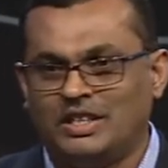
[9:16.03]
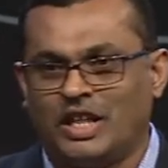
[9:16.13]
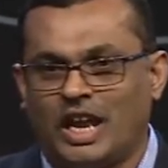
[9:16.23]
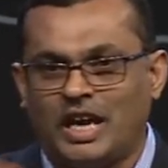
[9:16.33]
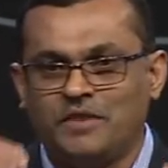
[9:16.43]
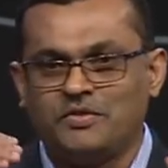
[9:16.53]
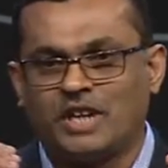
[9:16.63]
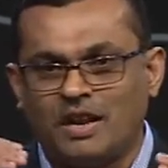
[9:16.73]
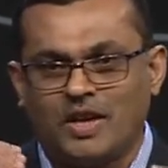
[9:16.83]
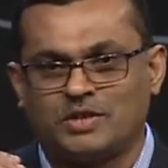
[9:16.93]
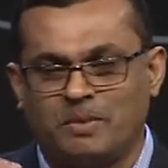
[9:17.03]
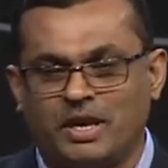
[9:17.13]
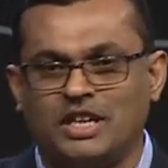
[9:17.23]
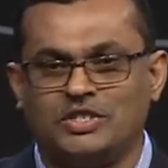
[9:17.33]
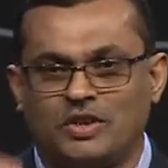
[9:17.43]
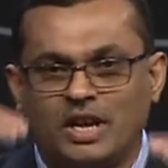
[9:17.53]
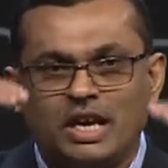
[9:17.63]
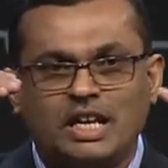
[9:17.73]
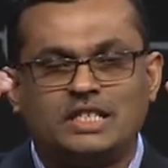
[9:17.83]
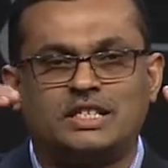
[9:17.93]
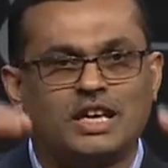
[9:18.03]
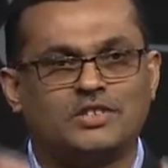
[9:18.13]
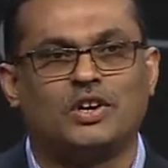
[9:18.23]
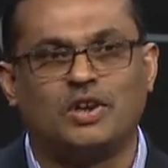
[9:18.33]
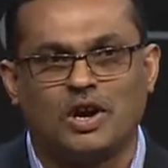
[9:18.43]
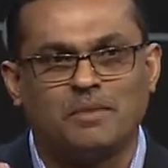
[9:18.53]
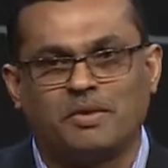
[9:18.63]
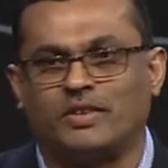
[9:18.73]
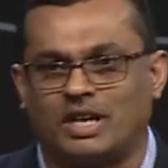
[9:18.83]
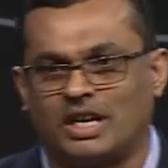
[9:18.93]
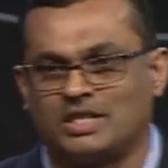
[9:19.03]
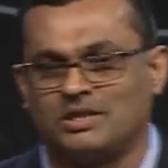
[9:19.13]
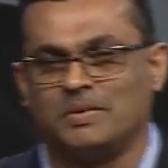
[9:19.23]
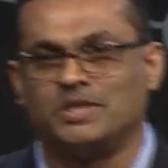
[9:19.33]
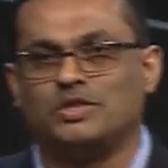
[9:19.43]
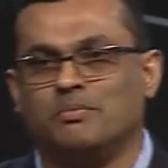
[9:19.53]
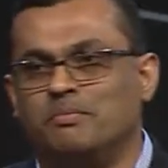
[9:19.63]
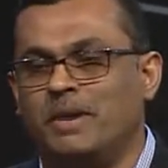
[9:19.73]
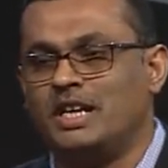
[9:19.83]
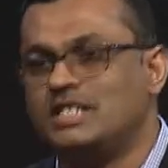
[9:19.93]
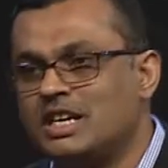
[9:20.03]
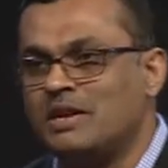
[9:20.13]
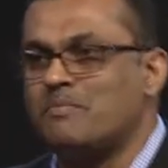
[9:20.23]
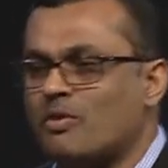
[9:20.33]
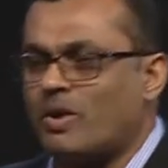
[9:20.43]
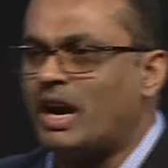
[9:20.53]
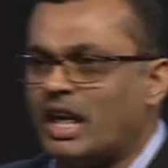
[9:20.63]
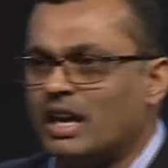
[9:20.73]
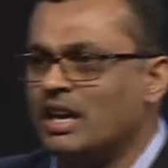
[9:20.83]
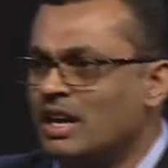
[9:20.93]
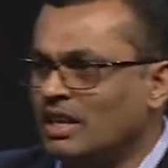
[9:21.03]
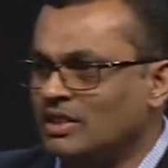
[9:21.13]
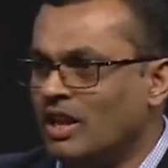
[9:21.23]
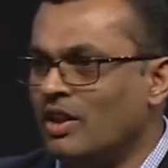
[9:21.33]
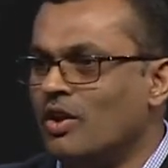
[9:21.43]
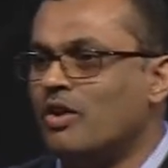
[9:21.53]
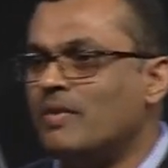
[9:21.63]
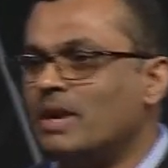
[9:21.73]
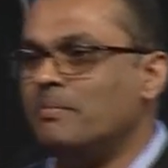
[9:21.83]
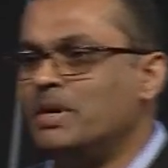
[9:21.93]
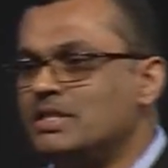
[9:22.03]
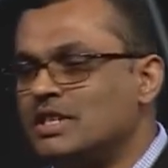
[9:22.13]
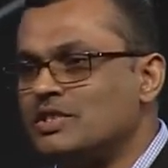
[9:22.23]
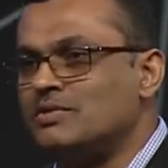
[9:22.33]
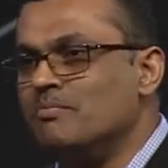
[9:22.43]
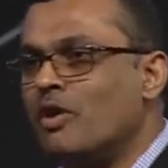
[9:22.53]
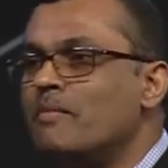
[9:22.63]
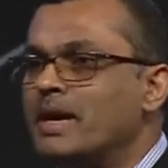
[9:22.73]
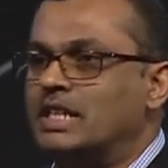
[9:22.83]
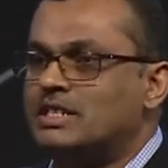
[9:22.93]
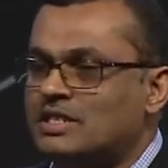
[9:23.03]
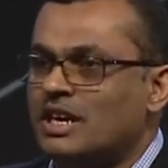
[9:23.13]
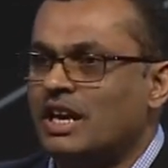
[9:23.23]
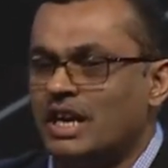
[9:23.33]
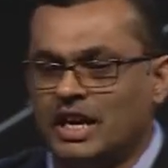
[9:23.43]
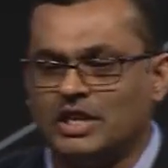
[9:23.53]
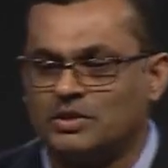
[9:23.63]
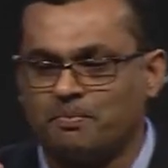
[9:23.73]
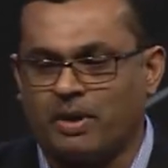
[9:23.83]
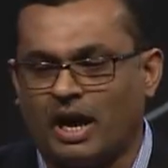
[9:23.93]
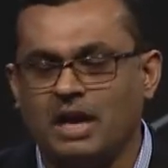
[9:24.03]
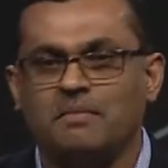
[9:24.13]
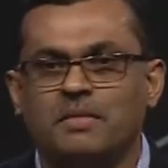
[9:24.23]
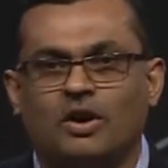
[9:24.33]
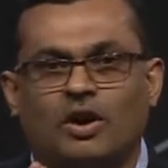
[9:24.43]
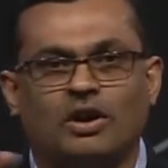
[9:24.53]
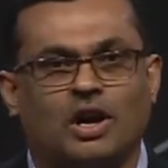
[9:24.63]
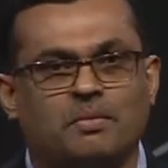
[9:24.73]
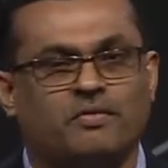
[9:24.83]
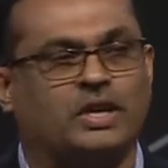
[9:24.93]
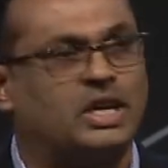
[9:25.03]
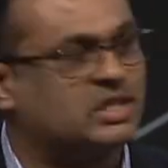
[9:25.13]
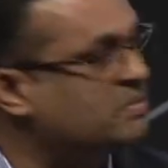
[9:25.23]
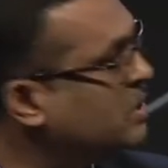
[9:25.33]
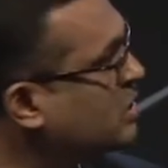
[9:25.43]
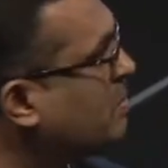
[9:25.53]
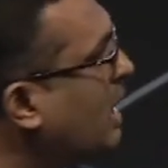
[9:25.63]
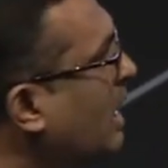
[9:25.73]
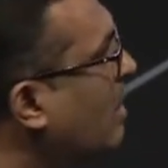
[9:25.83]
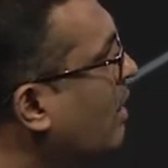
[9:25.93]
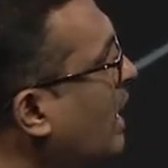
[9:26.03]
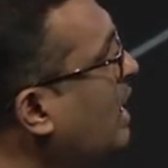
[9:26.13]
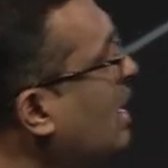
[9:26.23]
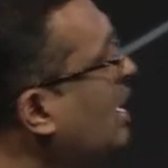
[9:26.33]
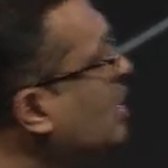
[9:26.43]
The lifestyle experience really stays on top of the customer. So basically providing the novel business moments is prime on top of the customer's mind, right?